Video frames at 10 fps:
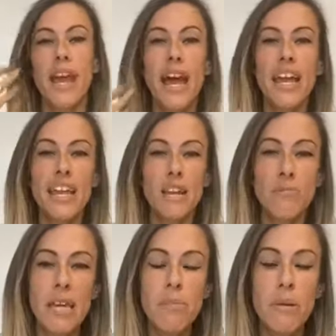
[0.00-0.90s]
You know,
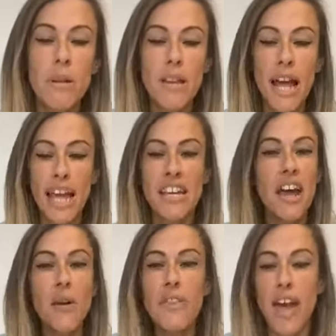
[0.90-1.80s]
people, I
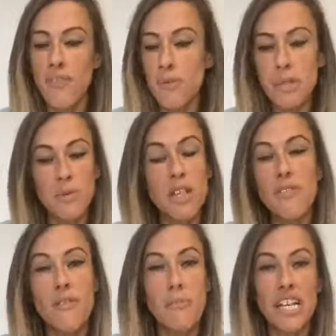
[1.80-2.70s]
know that everybody would
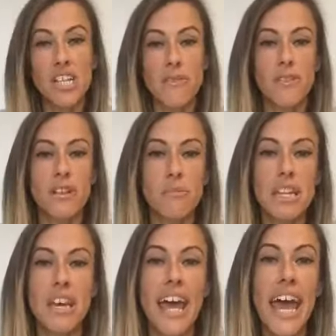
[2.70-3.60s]
love a magic
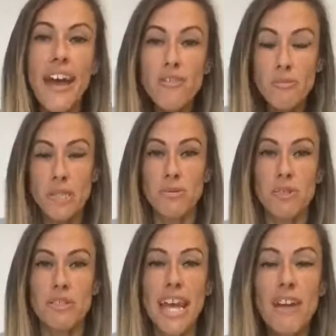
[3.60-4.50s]
formula. Everybody
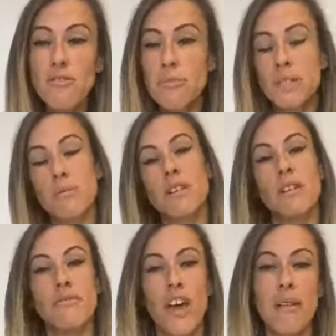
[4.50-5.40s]
would. Everybody would
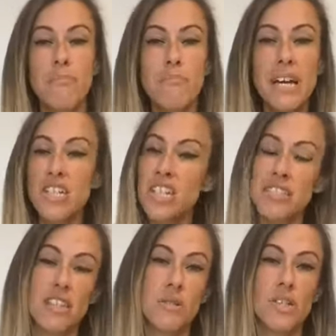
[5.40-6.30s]
love a magic
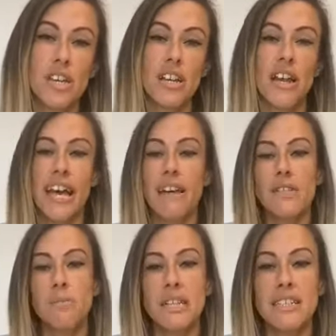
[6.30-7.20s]
solution on how
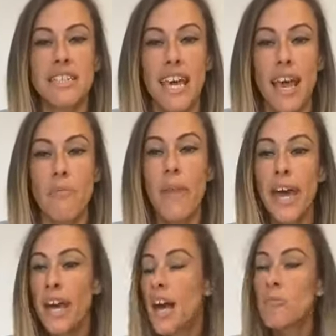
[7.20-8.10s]
to build a team.
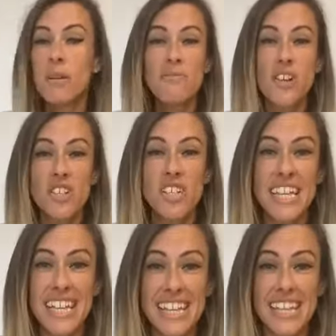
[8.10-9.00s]
But
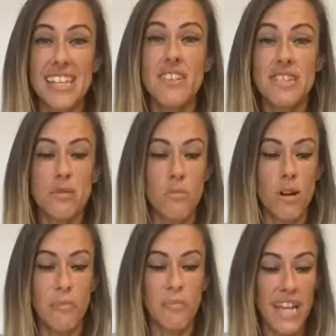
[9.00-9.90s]
unfortunately, there isn't
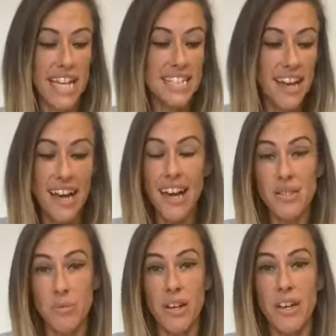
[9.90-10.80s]
one. It's
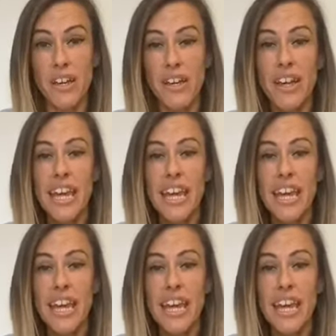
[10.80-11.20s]
hard work.